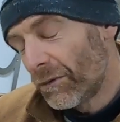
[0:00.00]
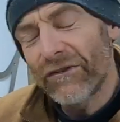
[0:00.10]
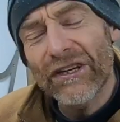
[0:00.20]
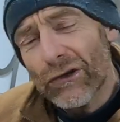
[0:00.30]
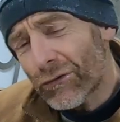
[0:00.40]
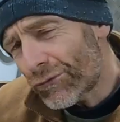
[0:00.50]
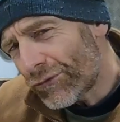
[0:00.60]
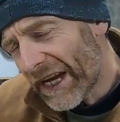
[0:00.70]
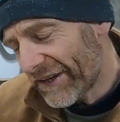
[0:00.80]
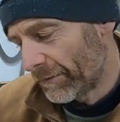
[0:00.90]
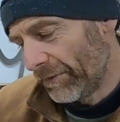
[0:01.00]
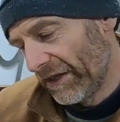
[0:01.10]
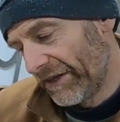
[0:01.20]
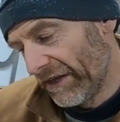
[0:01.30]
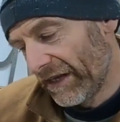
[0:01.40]
was incredible
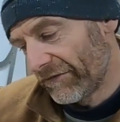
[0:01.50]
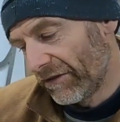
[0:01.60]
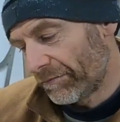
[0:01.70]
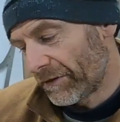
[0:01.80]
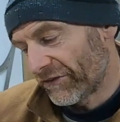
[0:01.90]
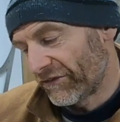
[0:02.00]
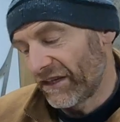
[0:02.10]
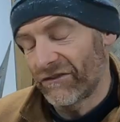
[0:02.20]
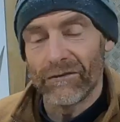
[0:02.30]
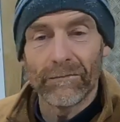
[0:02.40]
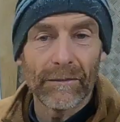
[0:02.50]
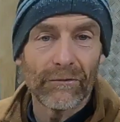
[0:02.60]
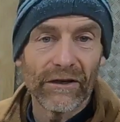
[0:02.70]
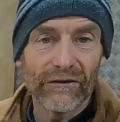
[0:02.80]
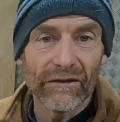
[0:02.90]
in her level of presentation and
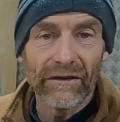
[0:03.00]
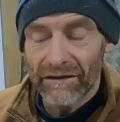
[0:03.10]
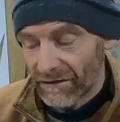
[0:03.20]
preparation.